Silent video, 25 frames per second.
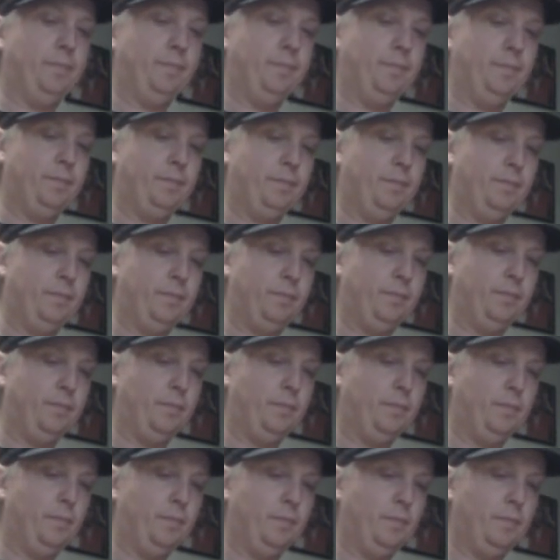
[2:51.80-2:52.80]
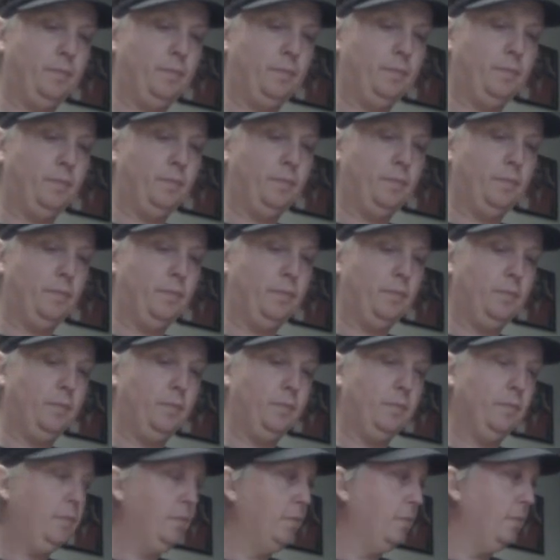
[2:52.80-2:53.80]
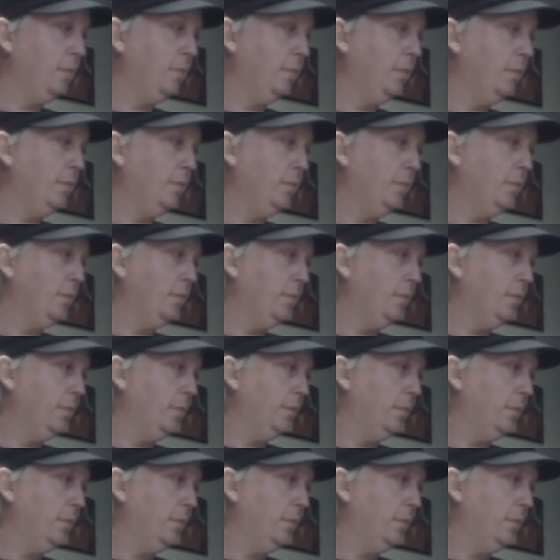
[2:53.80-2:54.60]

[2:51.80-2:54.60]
(silence)